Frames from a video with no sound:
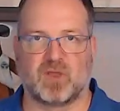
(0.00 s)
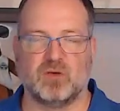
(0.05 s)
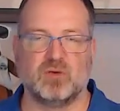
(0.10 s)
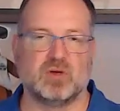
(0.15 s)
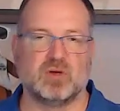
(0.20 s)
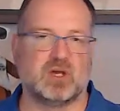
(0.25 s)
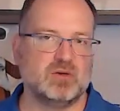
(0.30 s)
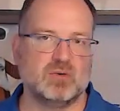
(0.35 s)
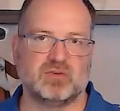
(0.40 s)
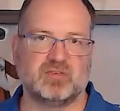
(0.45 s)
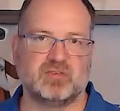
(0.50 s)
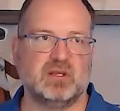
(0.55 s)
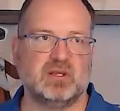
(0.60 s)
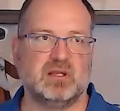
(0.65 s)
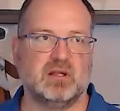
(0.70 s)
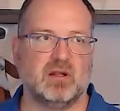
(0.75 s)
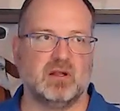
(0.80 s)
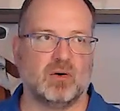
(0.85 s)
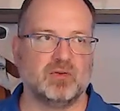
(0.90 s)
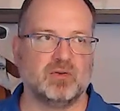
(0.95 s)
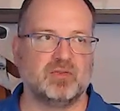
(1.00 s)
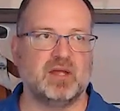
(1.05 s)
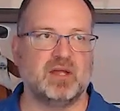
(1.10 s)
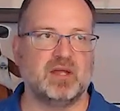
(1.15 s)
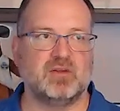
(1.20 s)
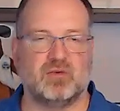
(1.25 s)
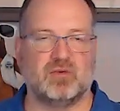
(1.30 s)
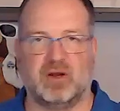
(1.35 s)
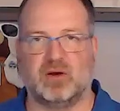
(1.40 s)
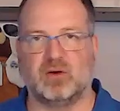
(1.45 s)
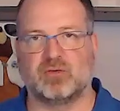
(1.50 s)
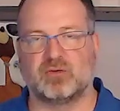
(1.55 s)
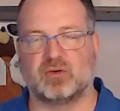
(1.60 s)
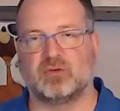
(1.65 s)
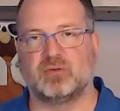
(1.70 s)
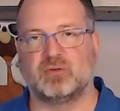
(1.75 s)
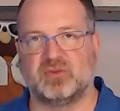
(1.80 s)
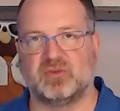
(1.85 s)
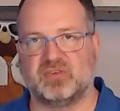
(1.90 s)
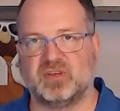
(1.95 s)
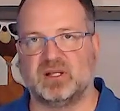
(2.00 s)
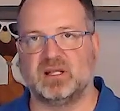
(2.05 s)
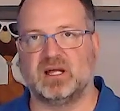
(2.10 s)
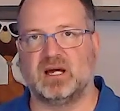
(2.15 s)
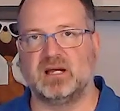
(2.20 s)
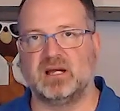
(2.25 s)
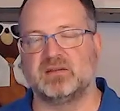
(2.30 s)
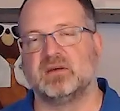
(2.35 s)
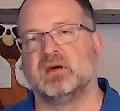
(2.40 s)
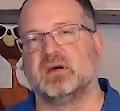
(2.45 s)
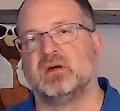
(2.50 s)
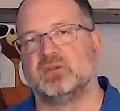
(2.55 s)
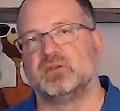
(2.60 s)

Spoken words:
You can use the load date and record source from the satellite